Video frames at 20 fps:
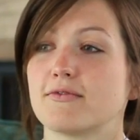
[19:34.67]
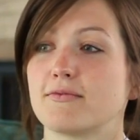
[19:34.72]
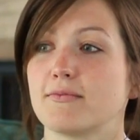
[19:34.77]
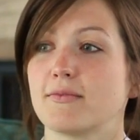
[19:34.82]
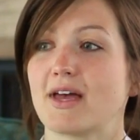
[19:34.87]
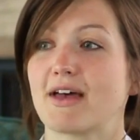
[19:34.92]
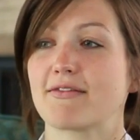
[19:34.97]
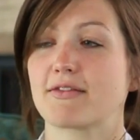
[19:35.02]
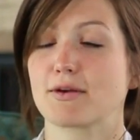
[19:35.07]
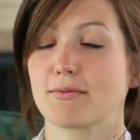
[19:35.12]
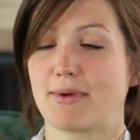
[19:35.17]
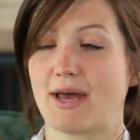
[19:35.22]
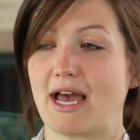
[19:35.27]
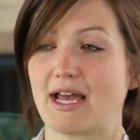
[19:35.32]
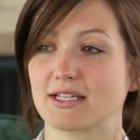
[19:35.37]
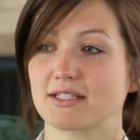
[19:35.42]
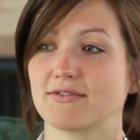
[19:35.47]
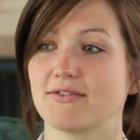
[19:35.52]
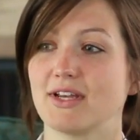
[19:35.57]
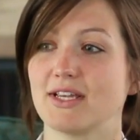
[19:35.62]
have their
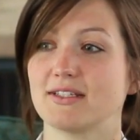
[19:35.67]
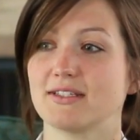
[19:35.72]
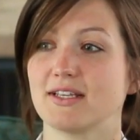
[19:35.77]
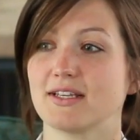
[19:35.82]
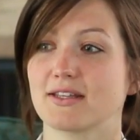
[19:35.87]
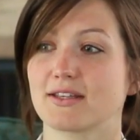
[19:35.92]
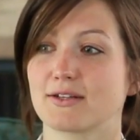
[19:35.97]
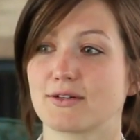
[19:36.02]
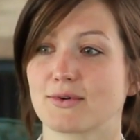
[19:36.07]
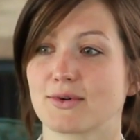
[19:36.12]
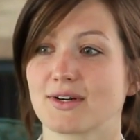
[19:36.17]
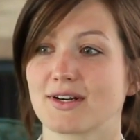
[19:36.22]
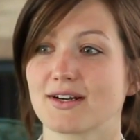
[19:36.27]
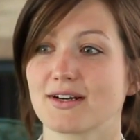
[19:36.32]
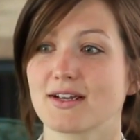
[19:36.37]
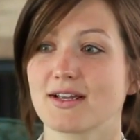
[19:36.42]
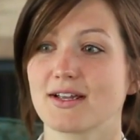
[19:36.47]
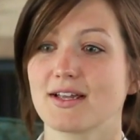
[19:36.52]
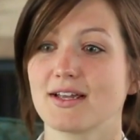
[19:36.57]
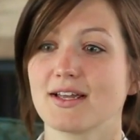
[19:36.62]
backs facing the
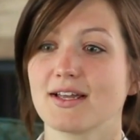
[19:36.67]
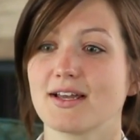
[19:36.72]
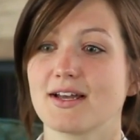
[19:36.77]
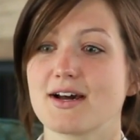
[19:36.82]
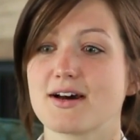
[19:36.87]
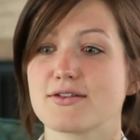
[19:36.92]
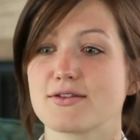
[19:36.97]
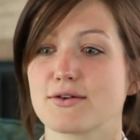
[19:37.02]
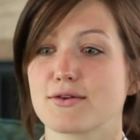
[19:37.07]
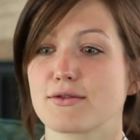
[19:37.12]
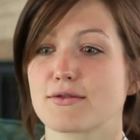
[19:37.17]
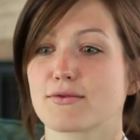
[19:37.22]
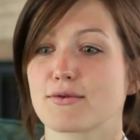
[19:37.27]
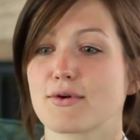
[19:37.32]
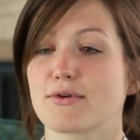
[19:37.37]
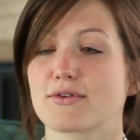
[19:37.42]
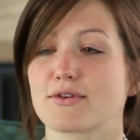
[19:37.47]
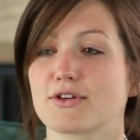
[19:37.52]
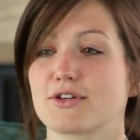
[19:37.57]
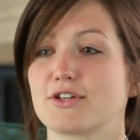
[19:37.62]
door, and they'll
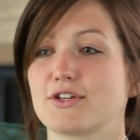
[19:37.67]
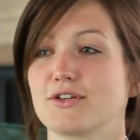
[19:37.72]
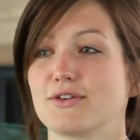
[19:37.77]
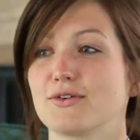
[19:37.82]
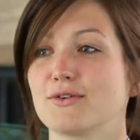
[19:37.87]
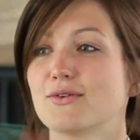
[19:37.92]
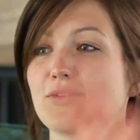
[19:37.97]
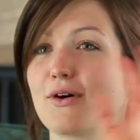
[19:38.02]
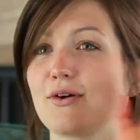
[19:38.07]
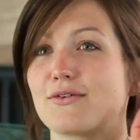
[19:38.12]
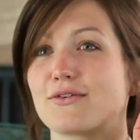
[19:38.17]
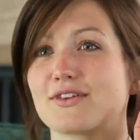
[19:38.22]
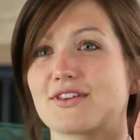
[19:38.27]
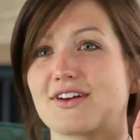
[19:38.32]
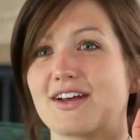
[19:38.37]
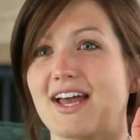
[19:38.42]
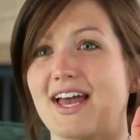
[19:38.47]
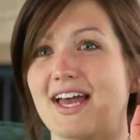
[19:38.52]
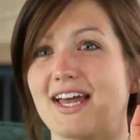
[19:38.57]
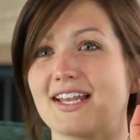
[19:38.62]
throw their shoe over
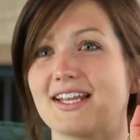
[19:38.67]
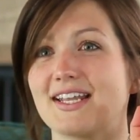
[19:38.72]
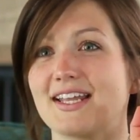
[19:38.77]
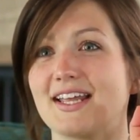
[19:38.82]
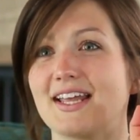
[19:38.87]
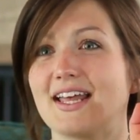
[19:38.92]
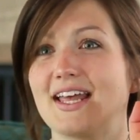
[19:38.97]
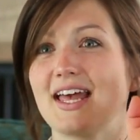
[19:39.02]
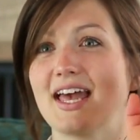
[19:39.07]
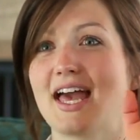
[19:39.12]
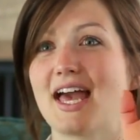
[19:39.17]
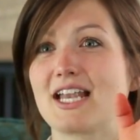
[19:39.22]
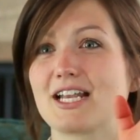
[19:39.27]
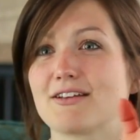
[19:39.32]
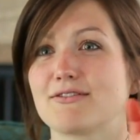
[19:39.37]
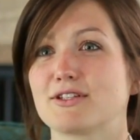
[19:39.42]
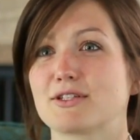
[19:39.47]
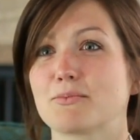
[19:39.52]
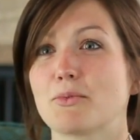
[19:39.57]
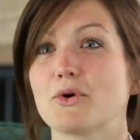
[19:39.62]
their head, and
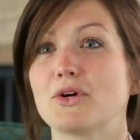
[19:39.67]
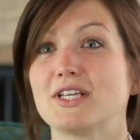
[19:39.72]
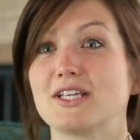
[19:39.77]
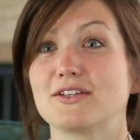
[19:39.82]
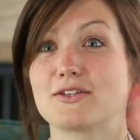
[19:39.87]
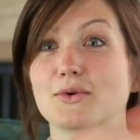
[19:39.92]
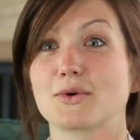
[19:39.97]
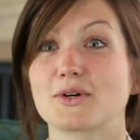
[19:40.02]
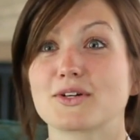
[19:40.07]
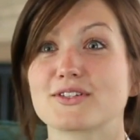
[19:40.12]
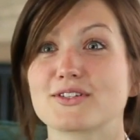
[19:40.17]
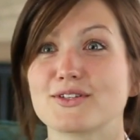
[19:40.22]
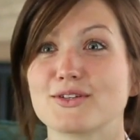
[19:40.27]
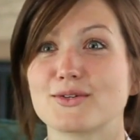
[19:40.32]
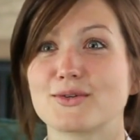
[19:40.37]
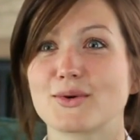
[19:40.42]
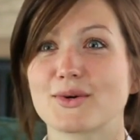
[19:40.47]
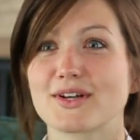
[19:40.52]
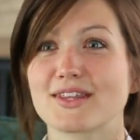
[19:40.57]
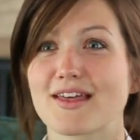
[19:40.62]
if it's pointing towards the
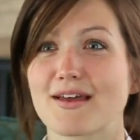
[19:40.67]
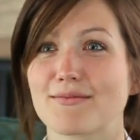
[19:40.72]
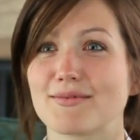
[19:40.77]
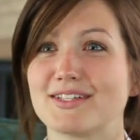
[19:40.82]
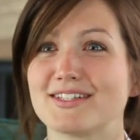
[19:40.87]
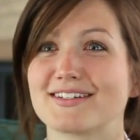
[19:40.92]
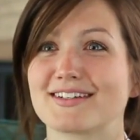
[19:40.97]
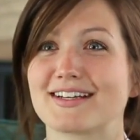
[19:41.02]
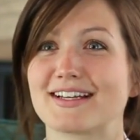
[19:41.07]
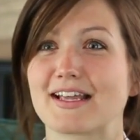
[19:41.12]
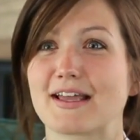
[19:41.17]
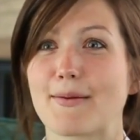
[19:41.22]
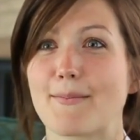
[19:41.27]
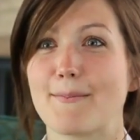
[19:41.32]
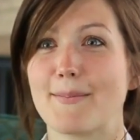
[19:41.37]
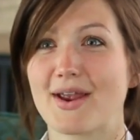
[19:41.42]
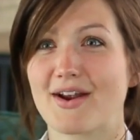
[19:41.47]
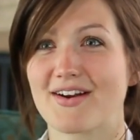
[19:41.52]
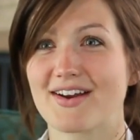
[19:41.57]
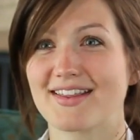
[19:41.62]
door, that means you're going to get
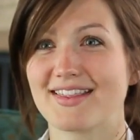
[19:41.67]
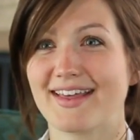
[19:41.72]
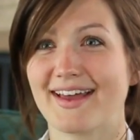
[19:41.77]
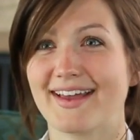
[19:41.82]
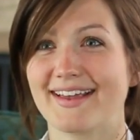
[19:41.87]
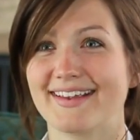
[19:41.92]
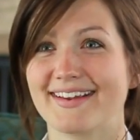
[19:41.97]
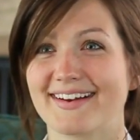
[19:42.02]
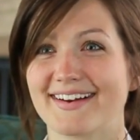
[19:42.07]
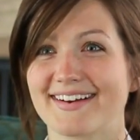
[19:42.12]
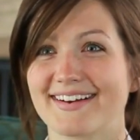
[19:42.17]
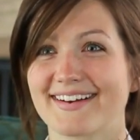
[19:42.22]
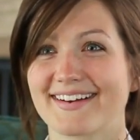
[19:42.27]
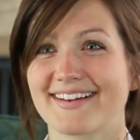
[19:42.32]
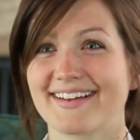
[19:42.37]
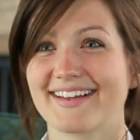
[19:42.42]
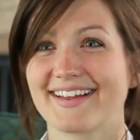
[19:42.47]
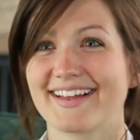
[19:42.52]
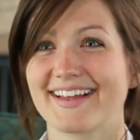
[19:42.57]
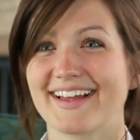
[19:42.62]
married that year,
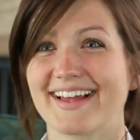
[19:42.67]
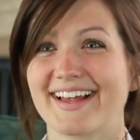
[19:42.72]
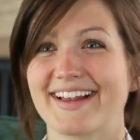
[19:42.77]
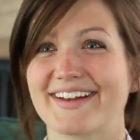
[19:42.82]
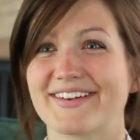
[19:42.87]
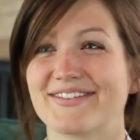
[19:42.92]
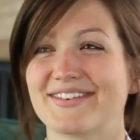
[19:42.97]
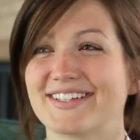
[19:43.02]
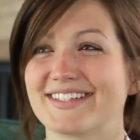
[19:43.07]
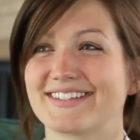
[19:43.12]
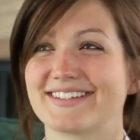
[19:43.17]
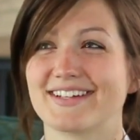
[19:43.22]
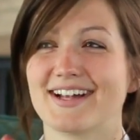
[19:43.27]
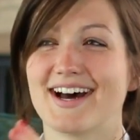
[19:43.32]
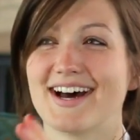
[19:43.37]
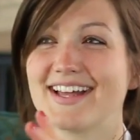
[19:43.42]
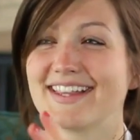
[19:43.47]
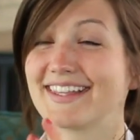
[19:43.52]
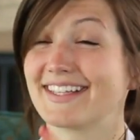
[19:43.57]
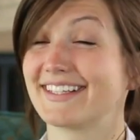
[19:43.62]
and if it's
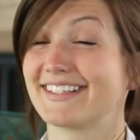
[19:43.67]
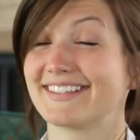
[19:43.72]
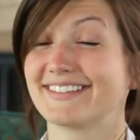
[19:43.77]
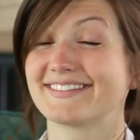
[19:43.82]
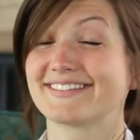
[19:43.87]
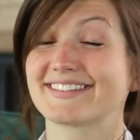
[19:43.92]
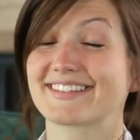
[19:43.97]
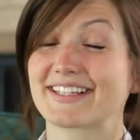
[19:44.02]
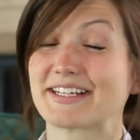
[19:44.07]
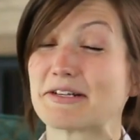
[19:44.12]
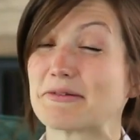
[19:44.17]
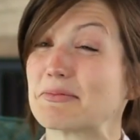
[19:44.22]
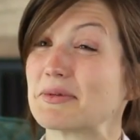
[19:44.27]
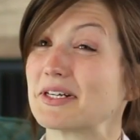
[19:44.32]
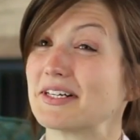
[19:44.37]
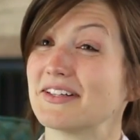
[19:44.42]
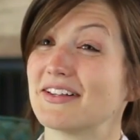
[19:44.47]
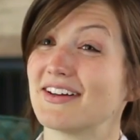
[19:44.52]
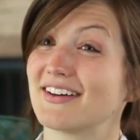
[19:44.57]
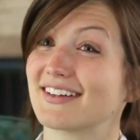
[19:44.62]
not, then it's going to be
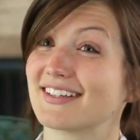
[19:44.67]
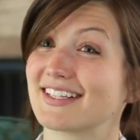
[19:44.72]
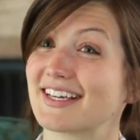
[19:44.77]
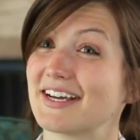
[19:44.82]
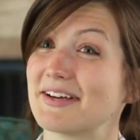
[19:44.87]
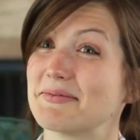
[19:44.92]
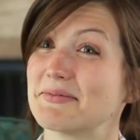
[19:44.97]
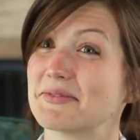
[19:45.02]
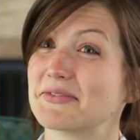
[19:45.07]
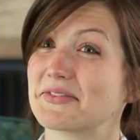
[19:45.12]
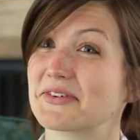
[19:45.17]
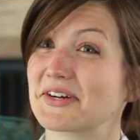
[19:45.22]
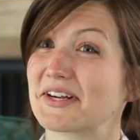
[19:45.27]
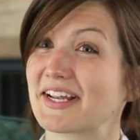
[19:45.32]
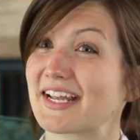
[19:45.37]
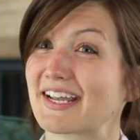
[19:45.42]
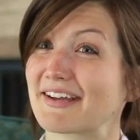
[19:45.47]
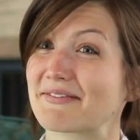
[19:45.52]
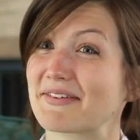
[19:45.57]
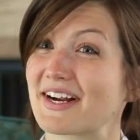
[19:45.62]
a long time before you
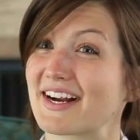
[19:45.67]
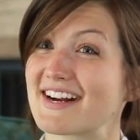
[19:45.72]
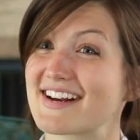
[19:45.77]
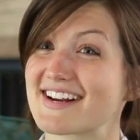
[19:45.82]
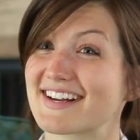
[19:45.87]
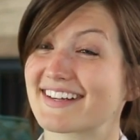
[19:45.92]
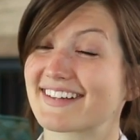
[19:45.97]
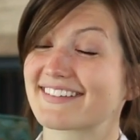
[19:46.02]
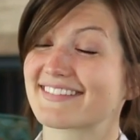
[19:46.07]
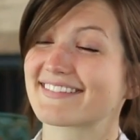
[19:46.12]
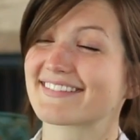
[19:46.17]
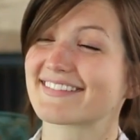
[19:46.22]
get married.